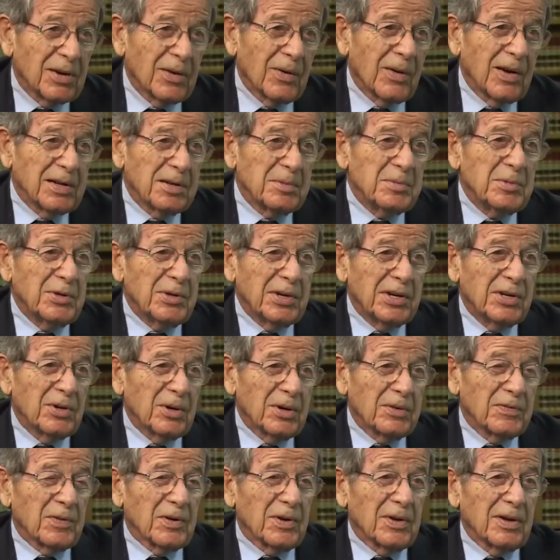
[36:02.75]
know, on the muni
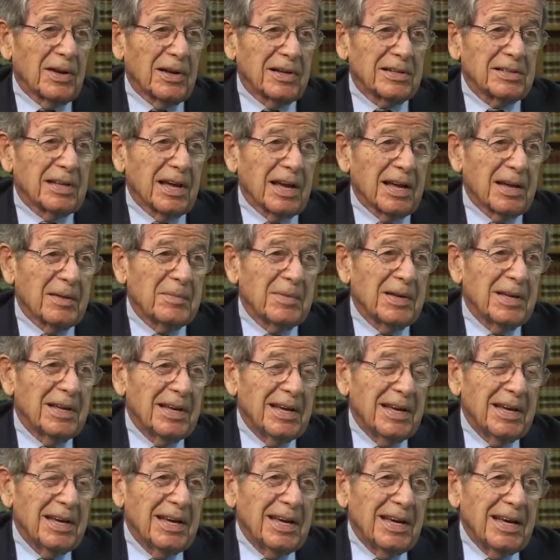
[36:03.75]
court for a long time.
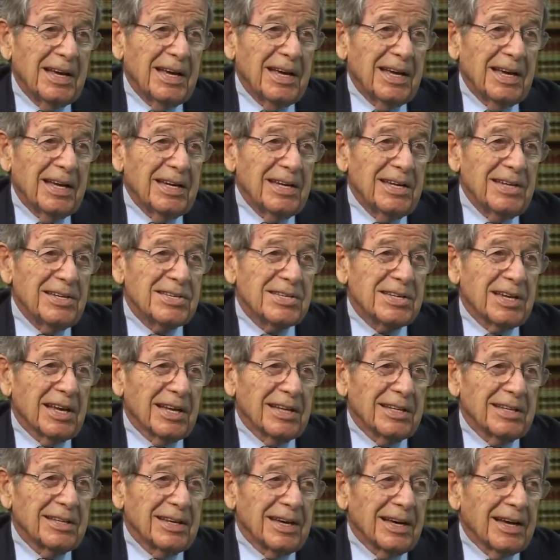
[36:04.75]
And he
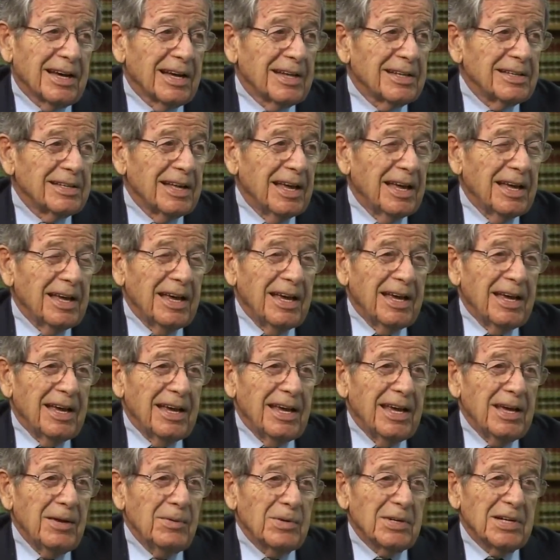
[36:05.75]
said, uh,
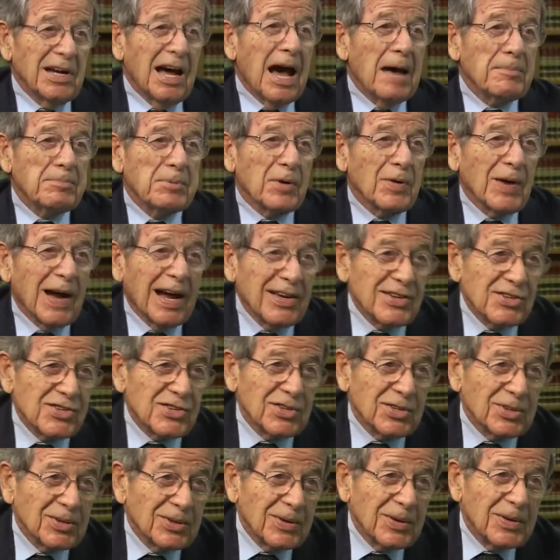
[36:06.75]
he would hopperize
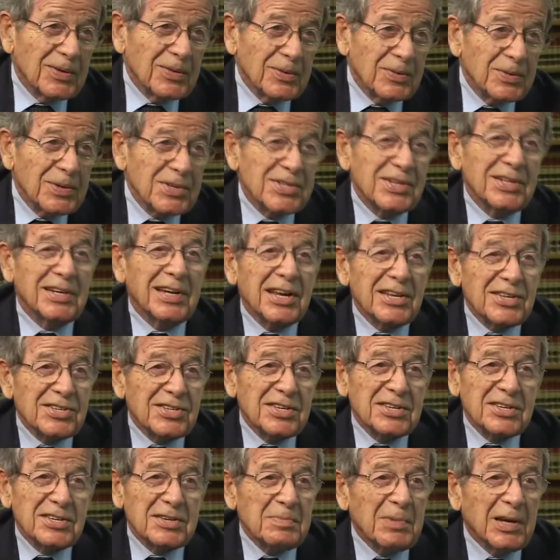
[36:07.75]
you, which in
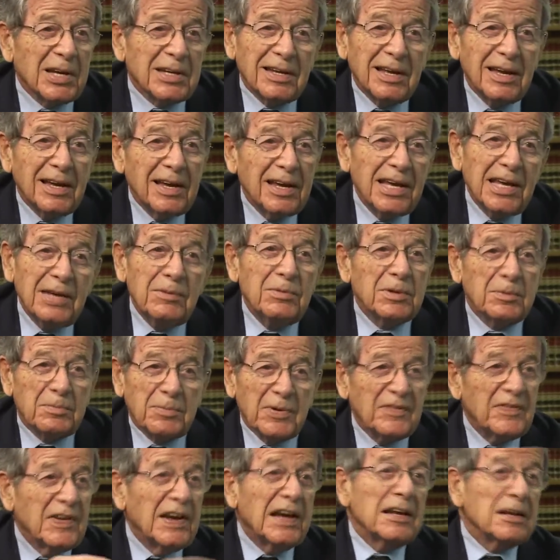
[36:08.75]
essence meant he would
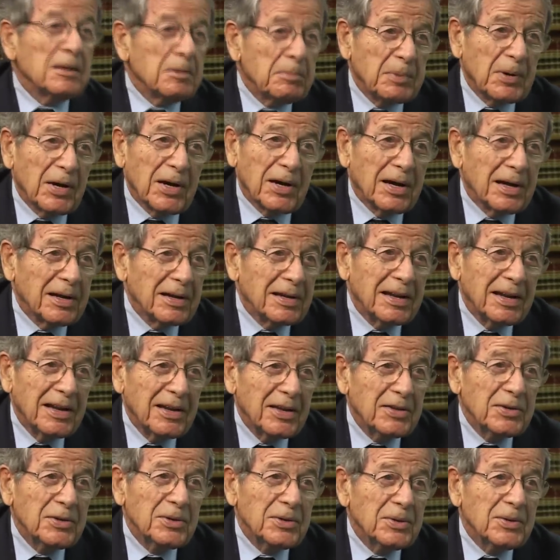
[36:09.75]
prevail upon
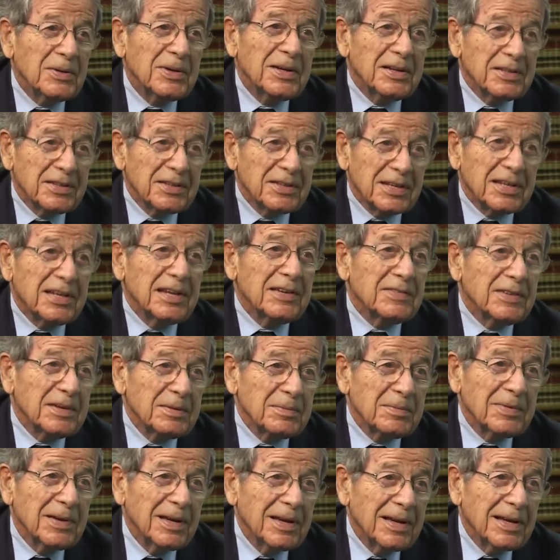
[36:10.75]
you to give
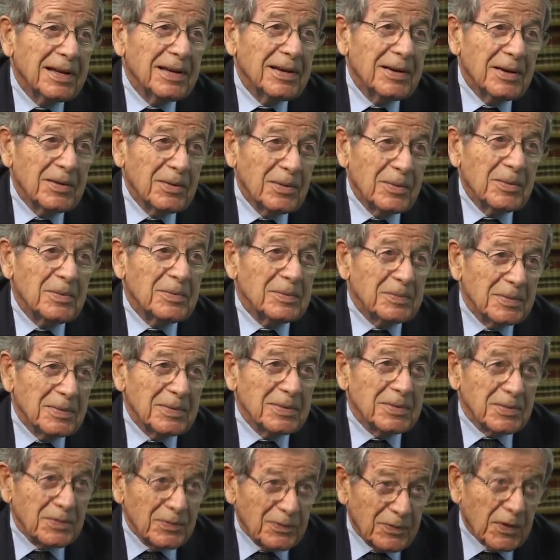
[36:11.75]
him,
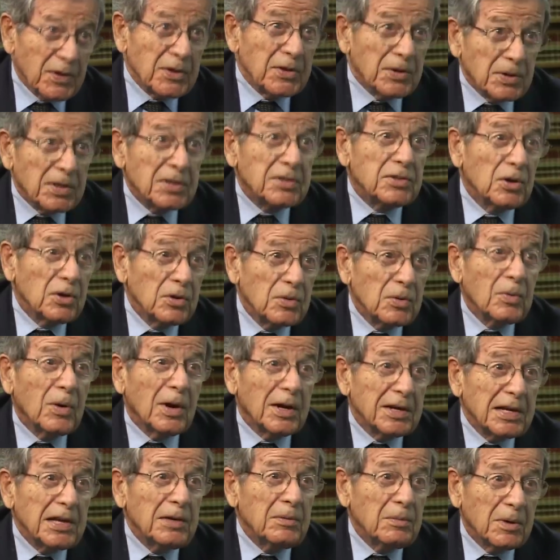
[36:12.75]
for you to do
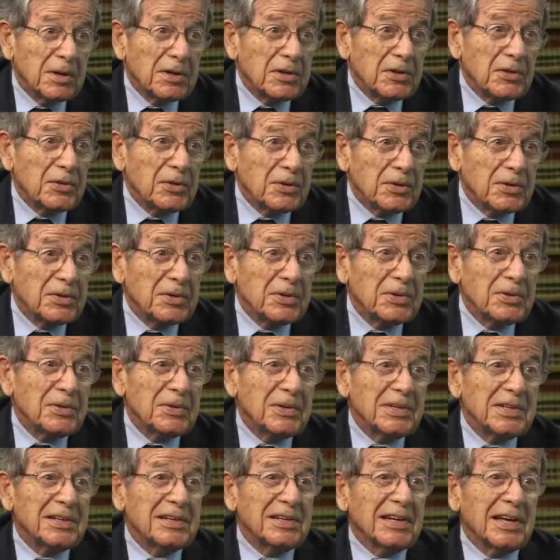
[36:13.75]
what he wanted you to do
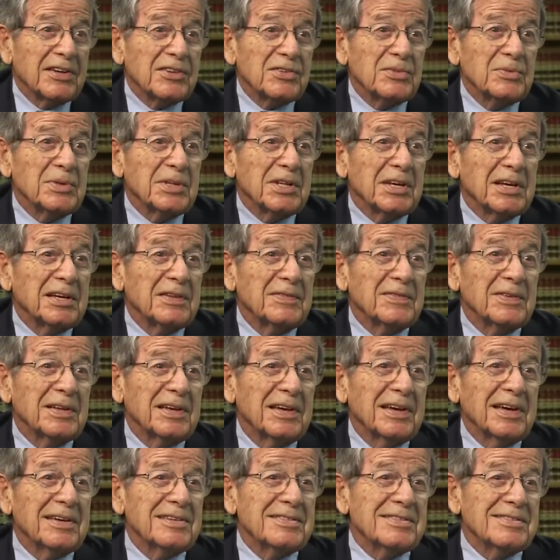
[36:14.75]
in connection with a given
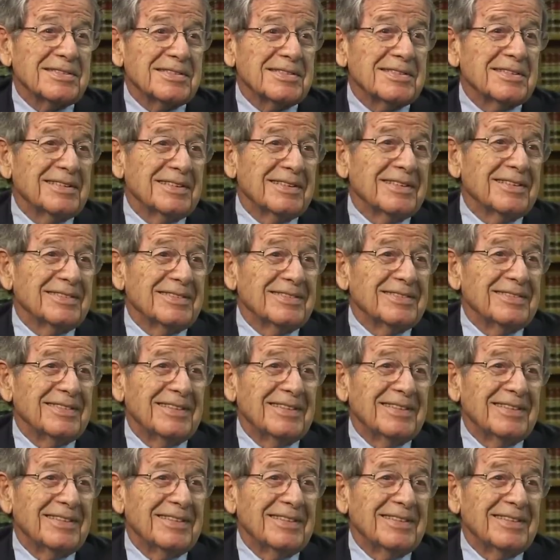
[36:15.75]
case. You know?